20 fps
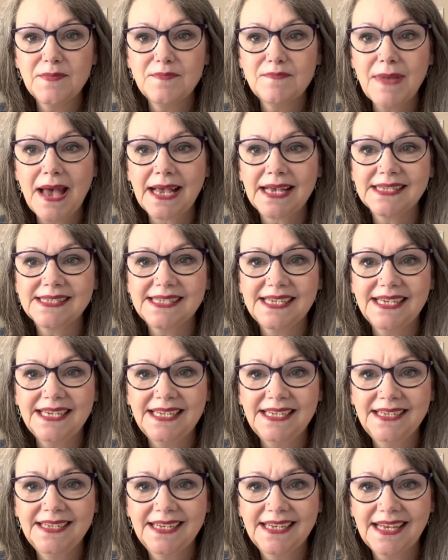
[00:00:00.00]

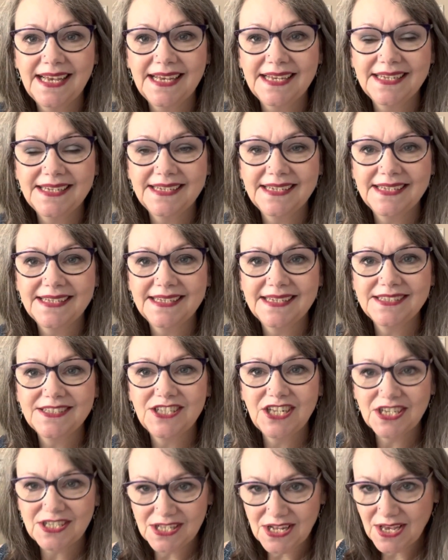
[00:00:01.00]
Magazine,
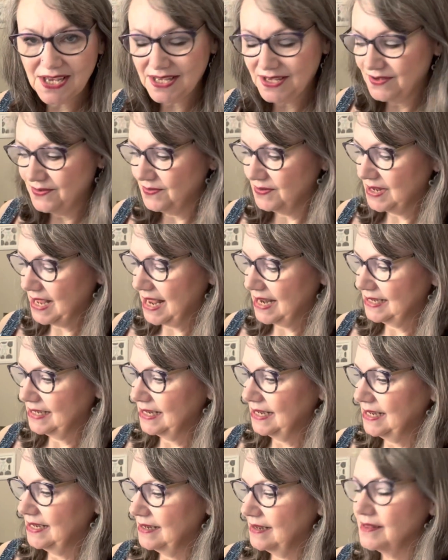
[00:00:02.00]
just like you get
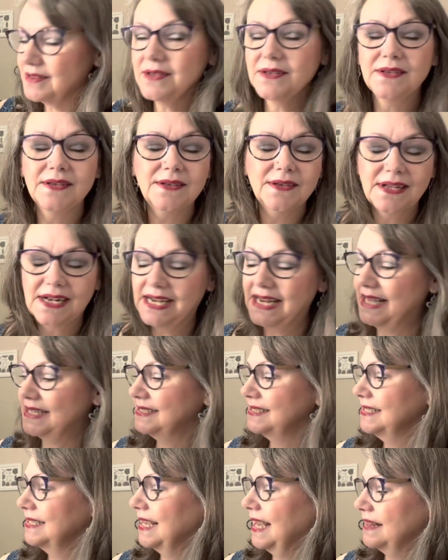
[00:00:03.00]
in the
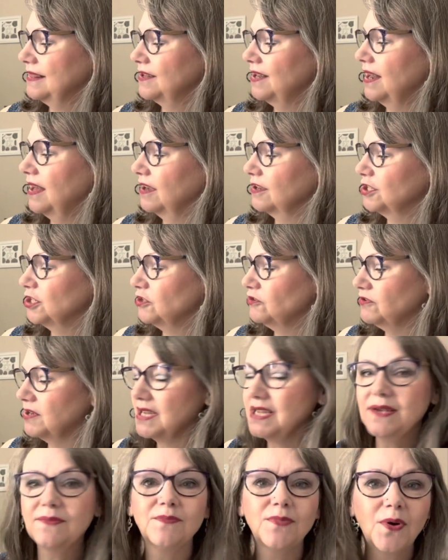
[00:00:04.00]
classic and the
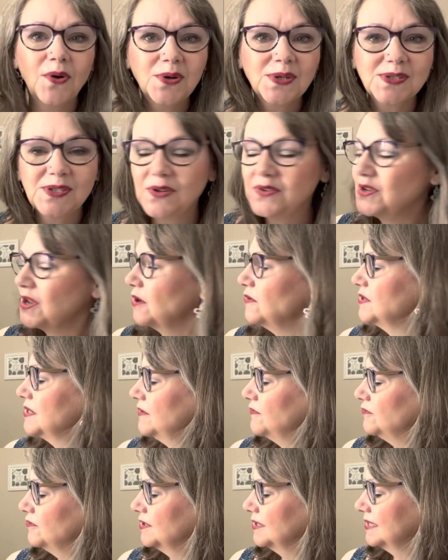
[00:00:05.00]
luxury box, so no
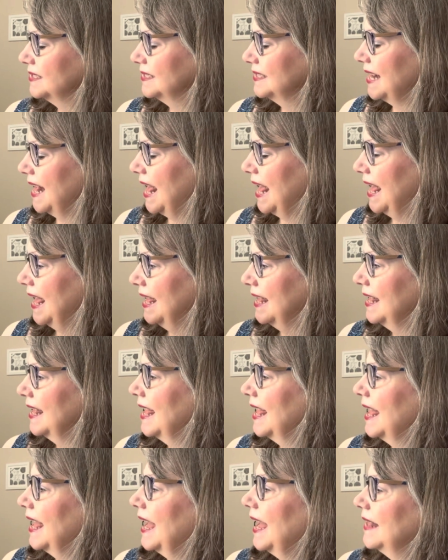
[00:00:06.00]
different there.
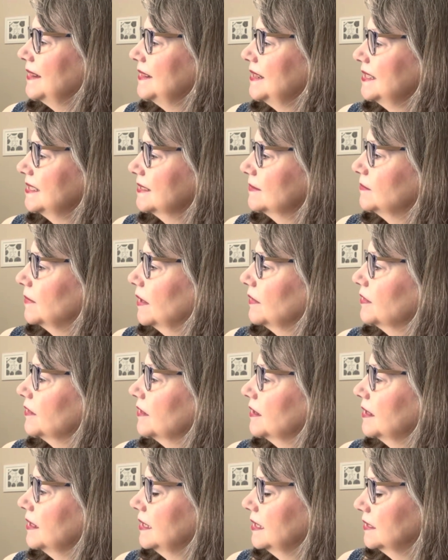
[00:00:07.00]
And this
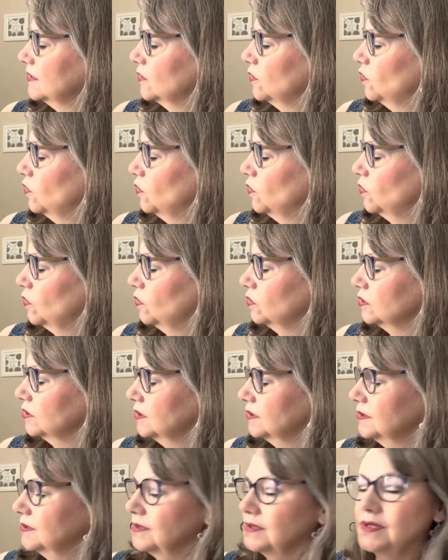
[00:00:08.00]
month is called,
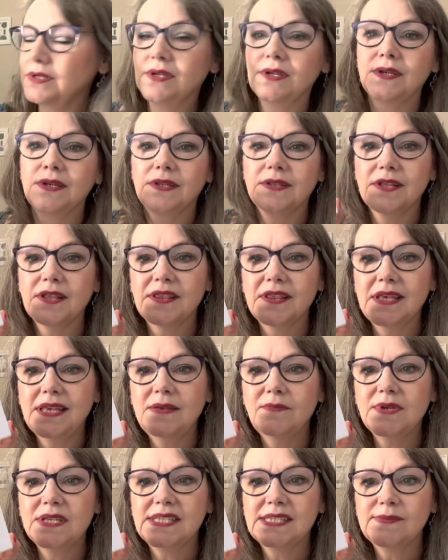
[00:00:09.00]
the
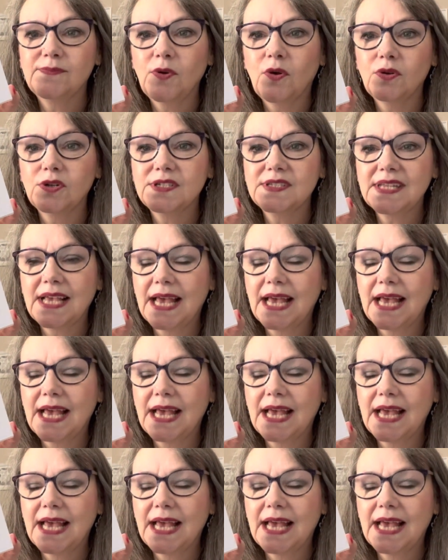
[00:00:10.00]
theme is Spots